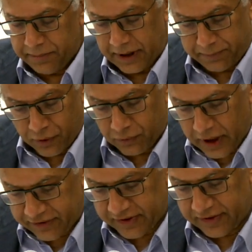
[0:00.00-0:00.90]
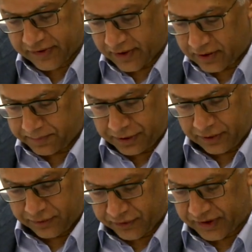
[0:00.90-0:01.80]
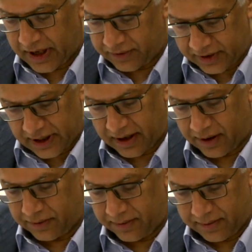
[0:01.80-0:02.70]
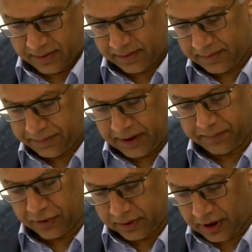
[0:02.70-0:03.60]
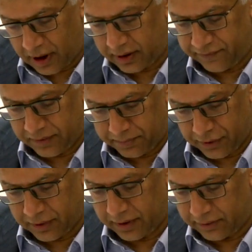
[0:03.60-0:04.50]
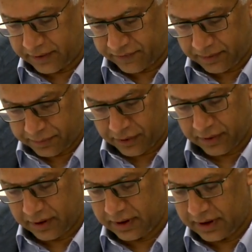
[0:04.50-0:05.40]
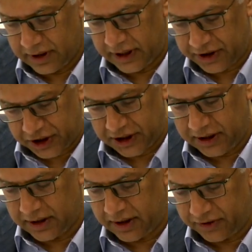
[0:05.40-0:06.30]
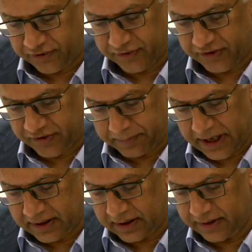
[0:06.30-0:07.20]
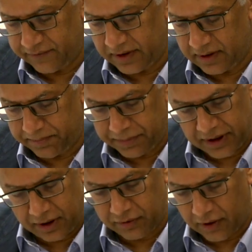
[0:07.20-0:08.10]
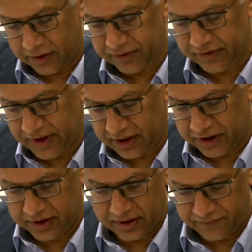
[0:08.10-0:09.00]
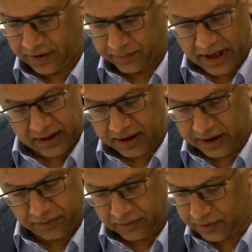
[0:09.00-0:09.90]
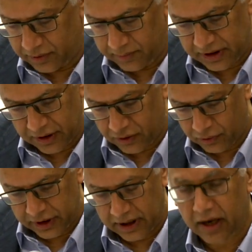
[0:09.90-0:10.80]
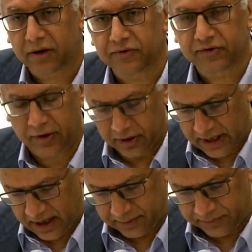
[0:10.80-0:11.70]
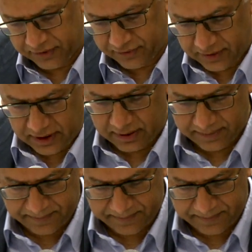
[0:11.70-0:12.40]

People restless on the pews downtown, people not of the book or of the book, itchy and introspective in the big cross section of humanity room in the courthouse on Adams Street